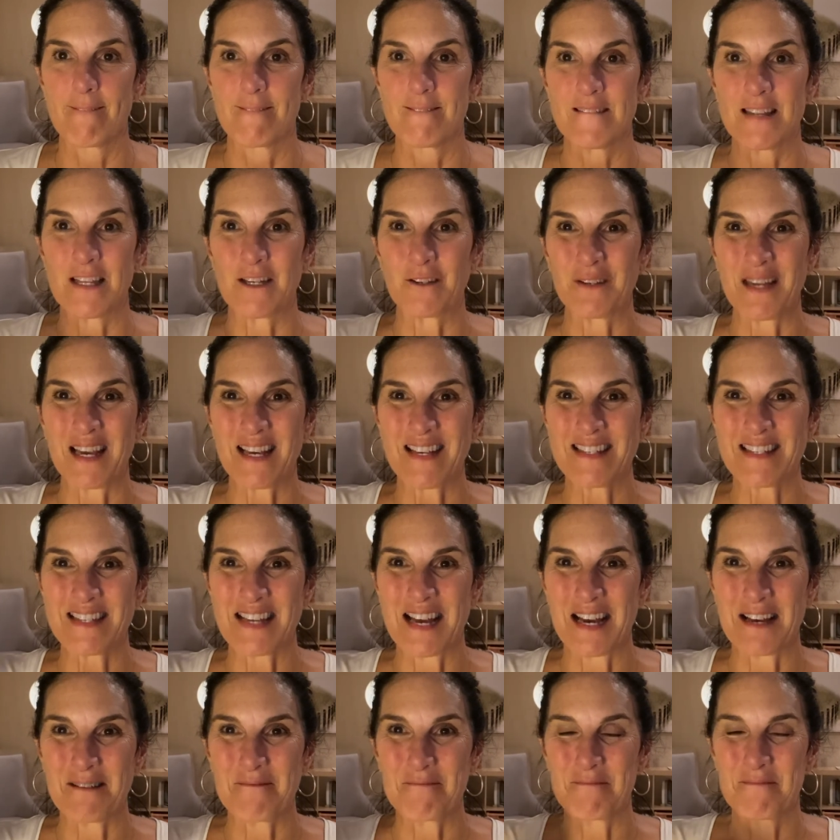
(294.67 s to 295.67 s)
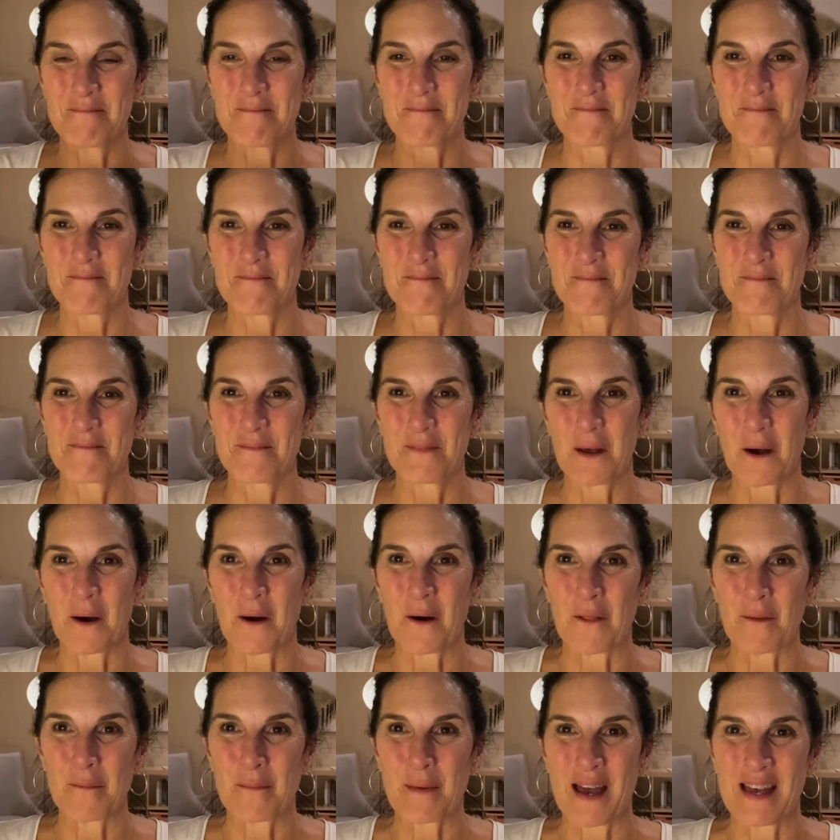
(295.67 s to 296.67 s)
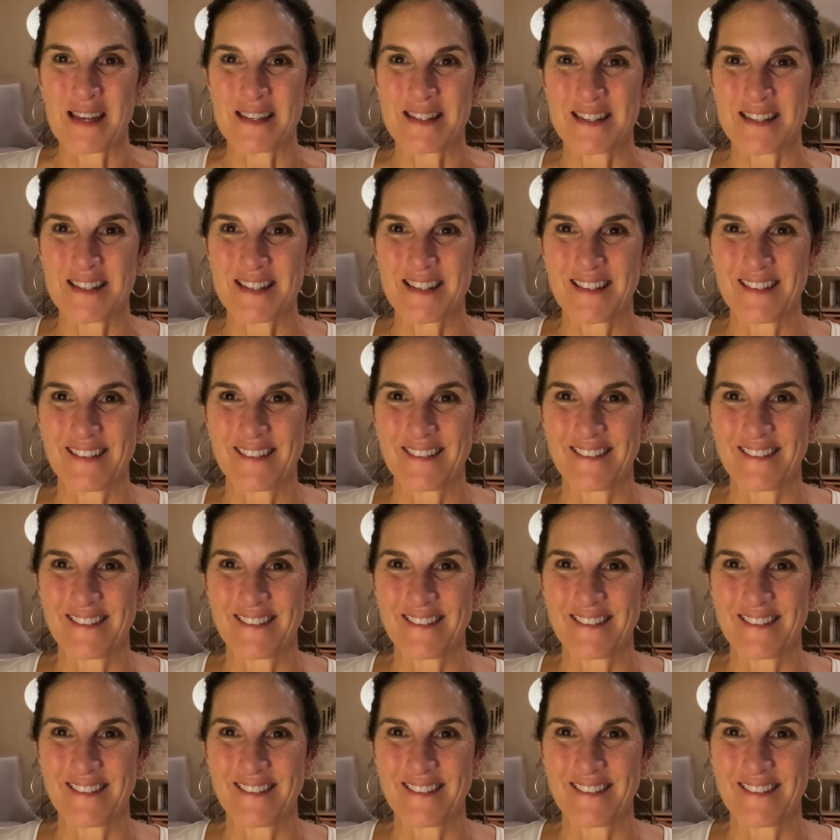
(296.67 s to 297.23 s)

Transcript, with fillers: Till next time all the best.